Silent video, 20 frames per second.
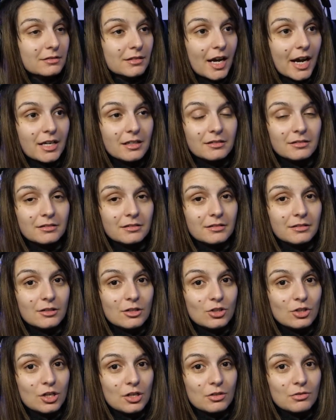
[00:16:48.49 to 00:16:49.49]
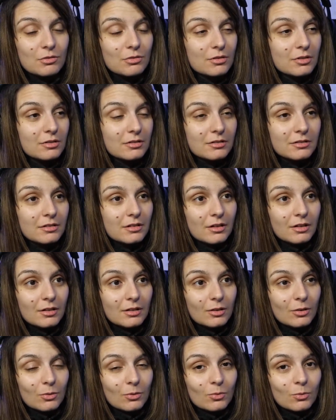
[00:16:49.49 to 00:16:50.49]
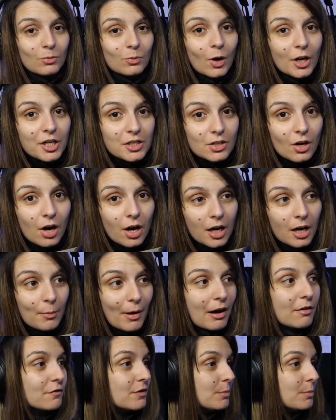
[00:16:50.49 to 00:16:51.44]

Like, dude, what are you talking about,